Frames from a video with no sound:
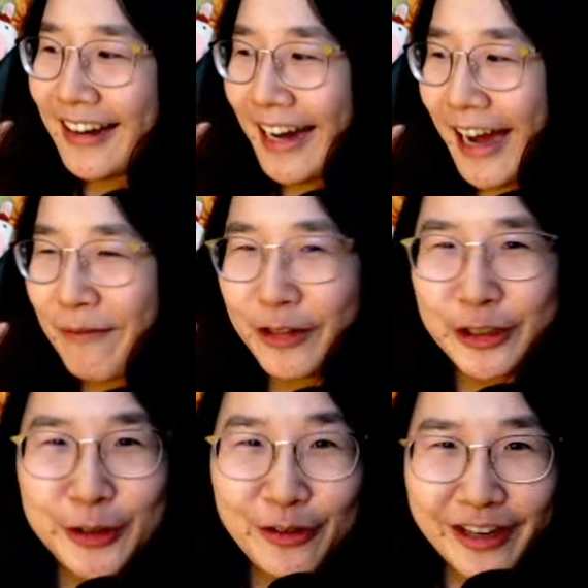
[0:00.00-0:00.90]
I'm not sure
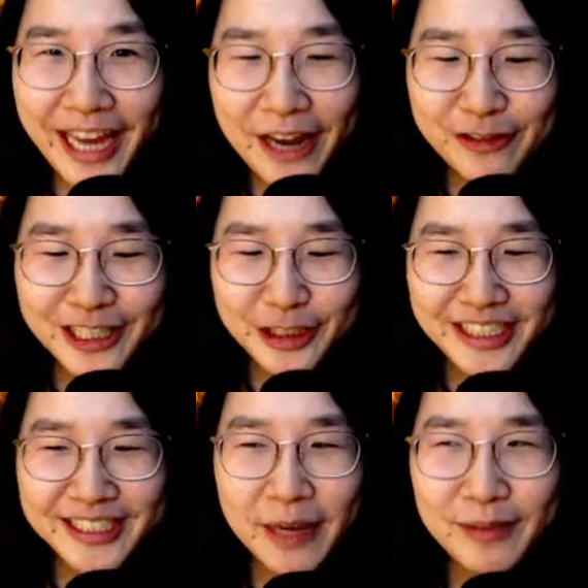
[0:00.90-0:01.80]
if I can finish this
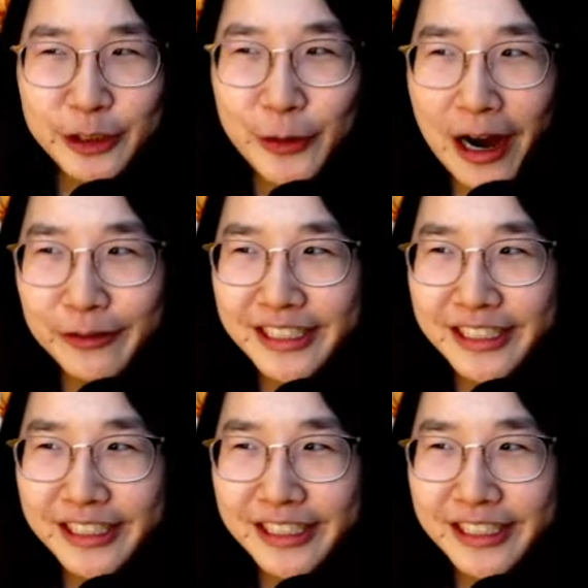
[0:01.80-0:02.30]
game in 2 hours.